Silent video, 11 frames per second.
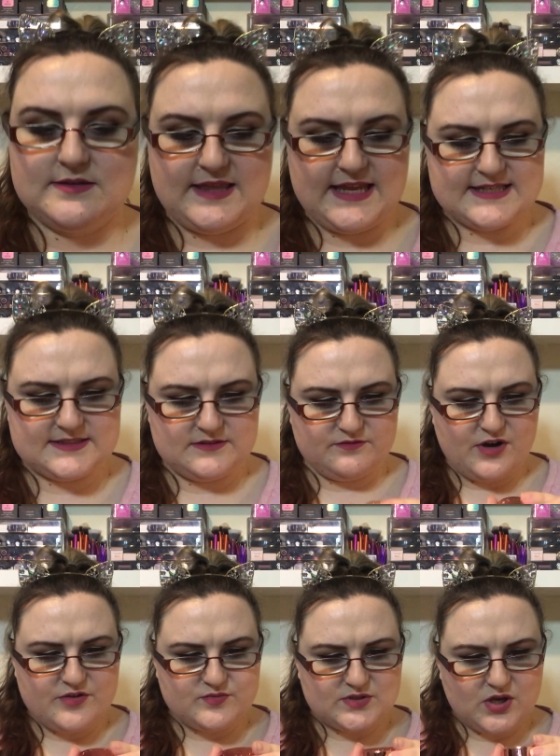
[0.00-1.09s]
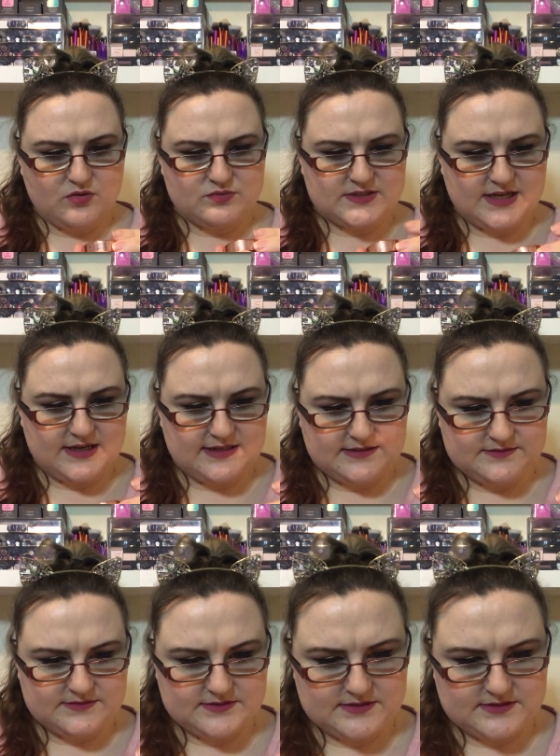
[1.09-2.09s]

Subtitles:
I think it's the rose gold colour.